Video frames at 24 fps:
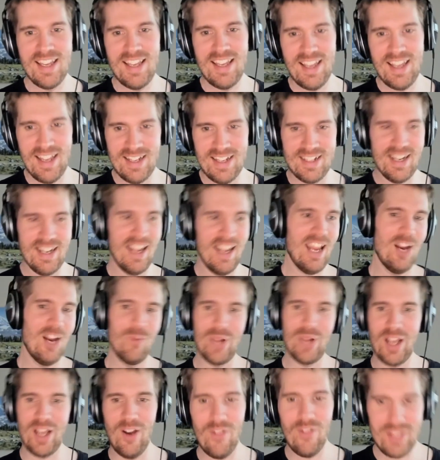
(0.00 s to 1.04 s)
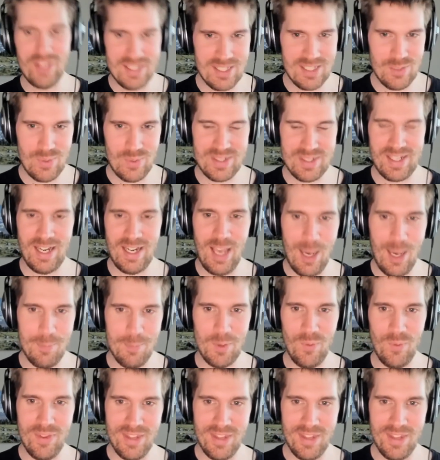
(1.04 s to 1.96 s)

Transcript: And here we go. This is what's going to happen.